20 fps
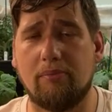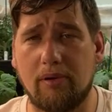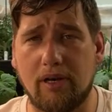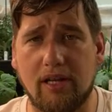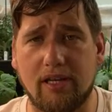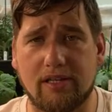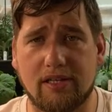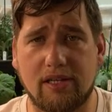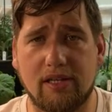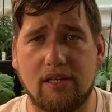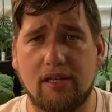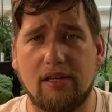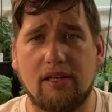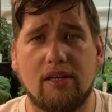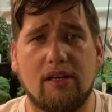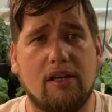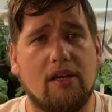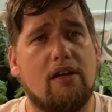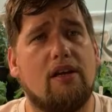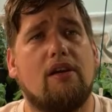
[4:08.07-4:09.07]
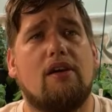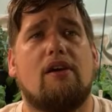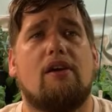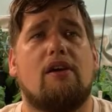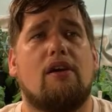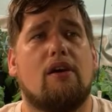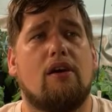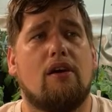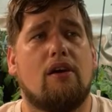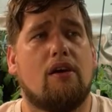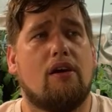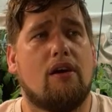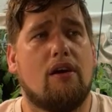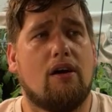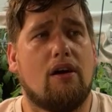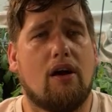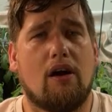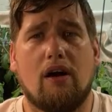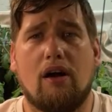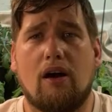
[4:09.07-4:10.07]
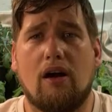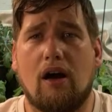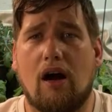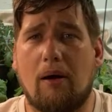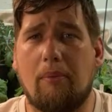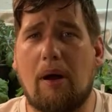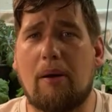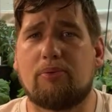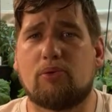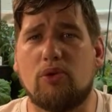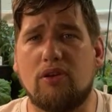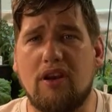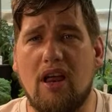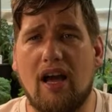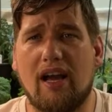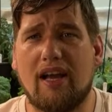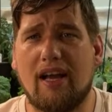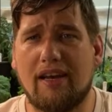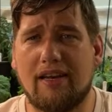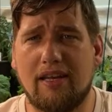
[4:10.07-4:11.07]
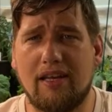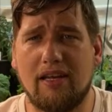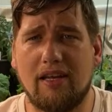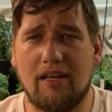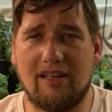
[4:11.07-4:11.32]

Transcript: place. I'm absolutely knackered